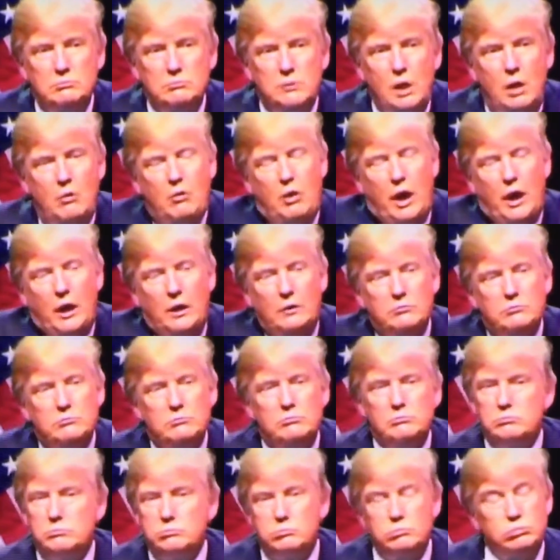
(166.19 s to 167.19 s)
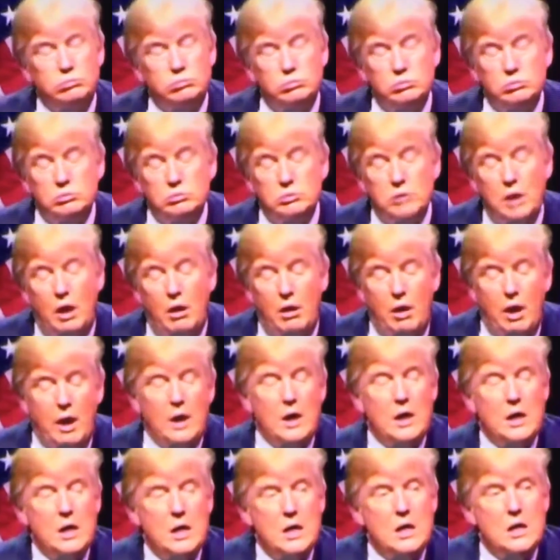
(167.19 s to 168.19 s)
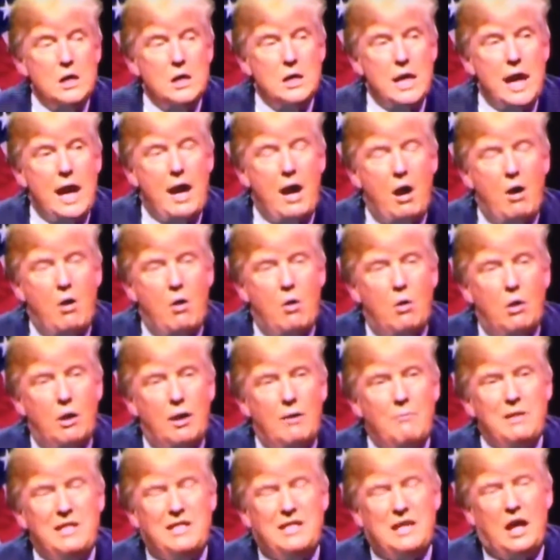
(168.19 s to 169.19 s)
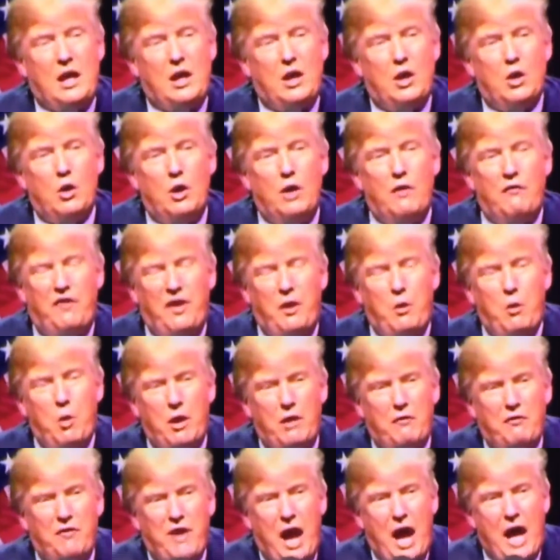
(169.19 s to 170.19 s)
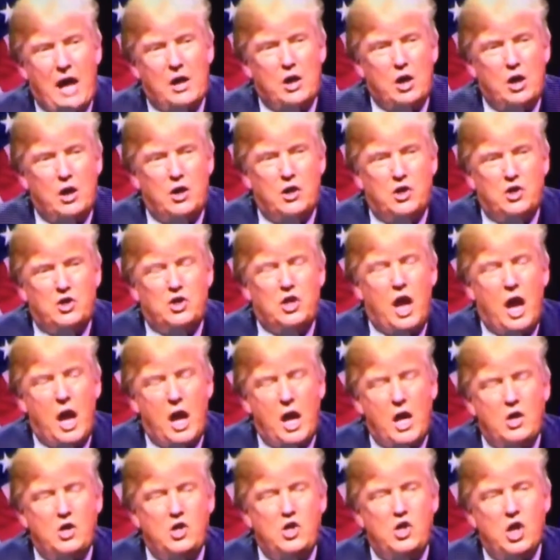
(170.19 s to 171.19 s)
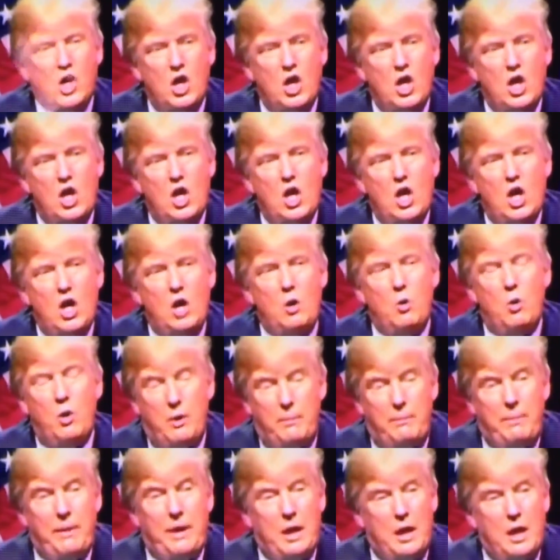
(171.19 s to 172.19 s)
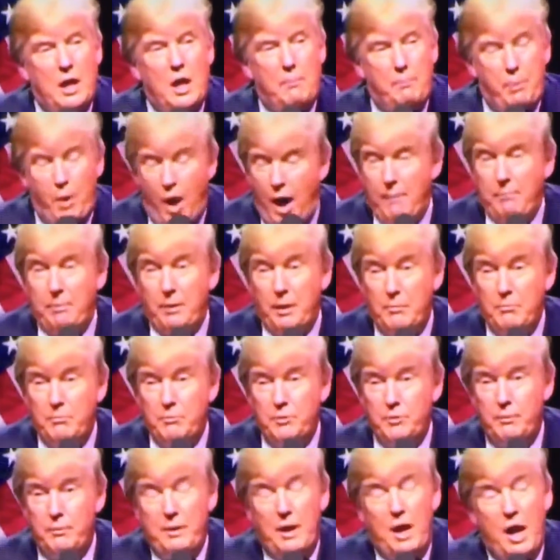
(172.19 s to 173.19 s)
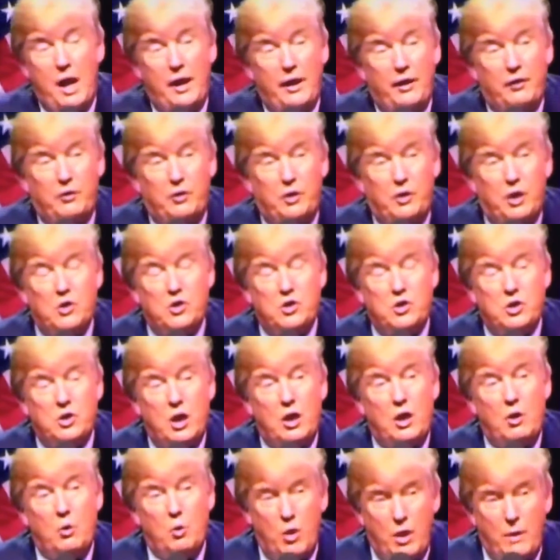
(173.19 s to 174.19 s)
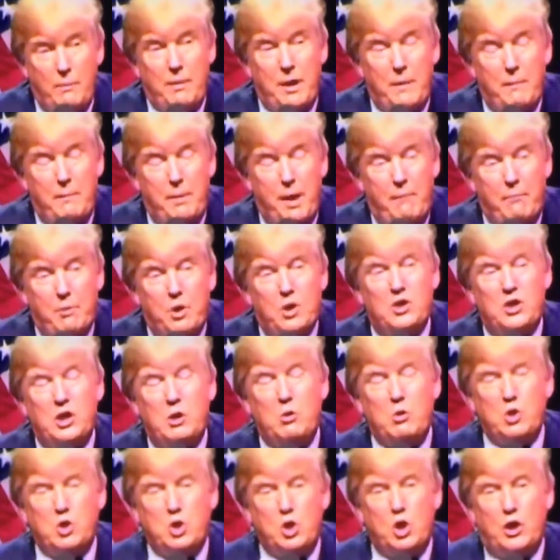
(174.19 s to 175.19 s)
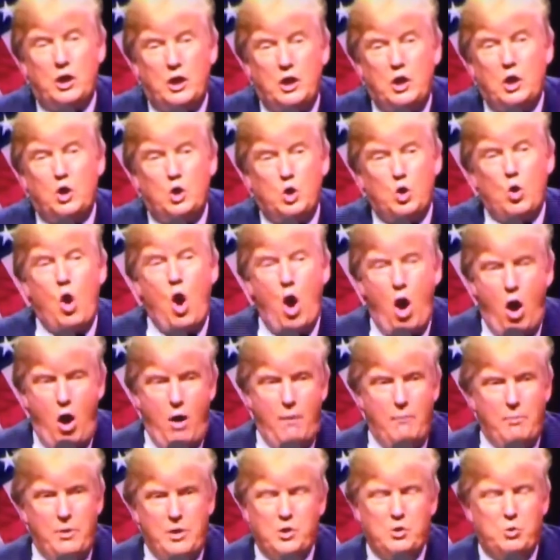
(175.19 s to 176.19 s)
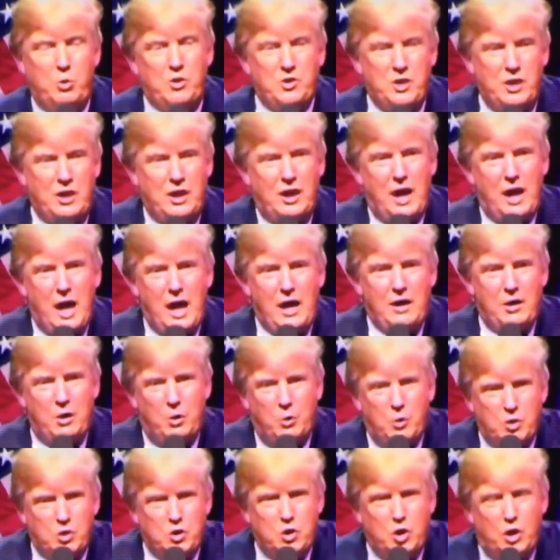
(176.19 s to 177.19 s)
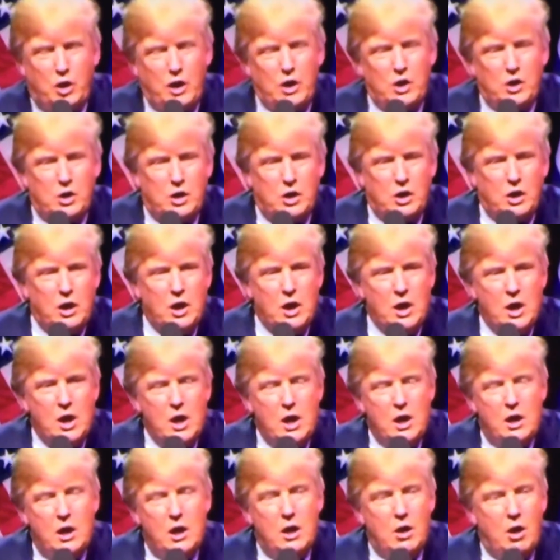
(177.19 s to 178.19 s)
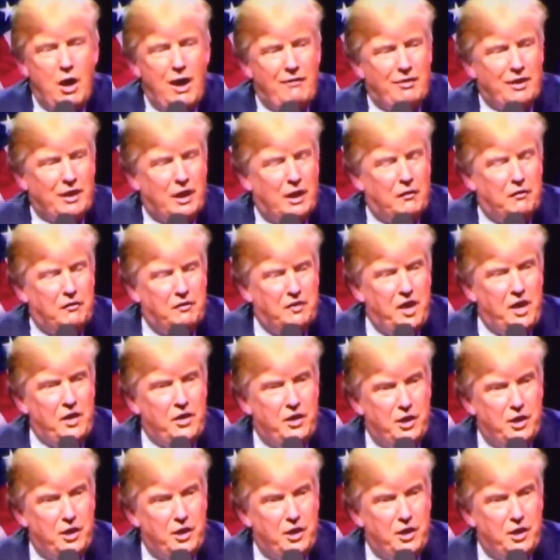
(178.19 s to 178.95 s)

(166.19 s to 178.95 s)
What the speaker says: Okay, all right. Now, let me tell you, if he would have gotten on stage, it would have been a problem, to be honest, because it would have been a problem. Because he was looking to do harm. This wasn't a guy that was looking to, you know, have a little fun.